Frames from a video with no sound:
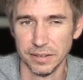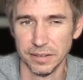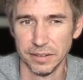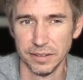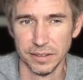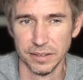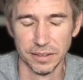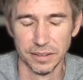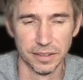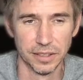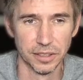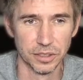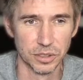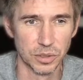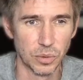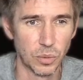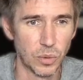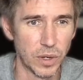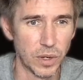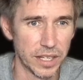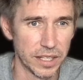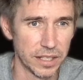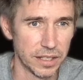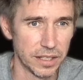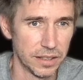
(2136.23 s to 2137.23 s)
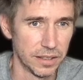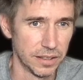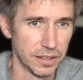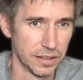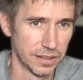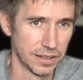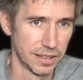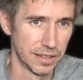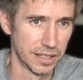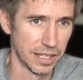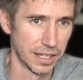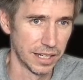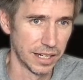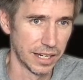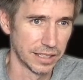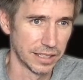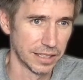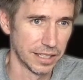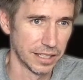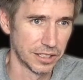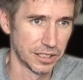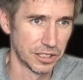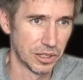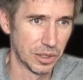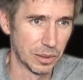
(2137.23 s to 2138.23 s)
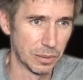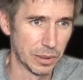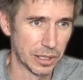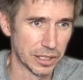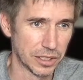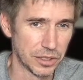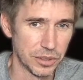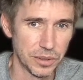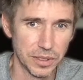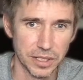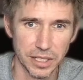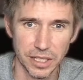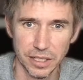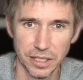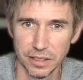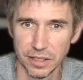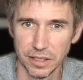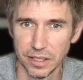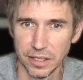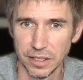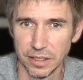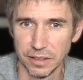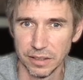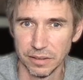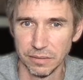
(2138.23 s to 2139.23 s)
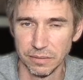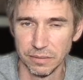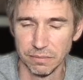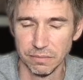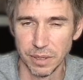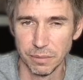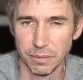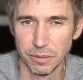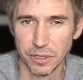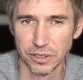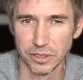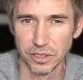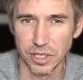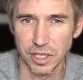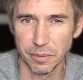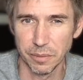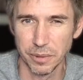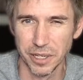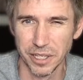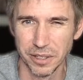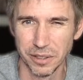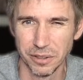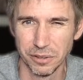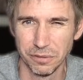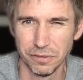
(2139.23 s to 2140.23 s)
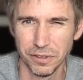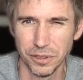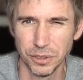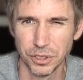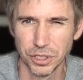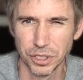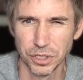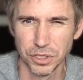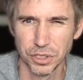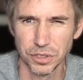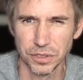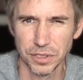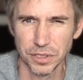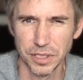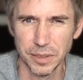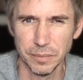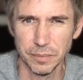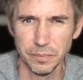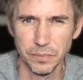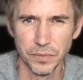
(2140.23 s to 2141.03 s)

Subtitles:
there's a way that I'd like to go about doing that, and maybe I'll talk about it in a future stream.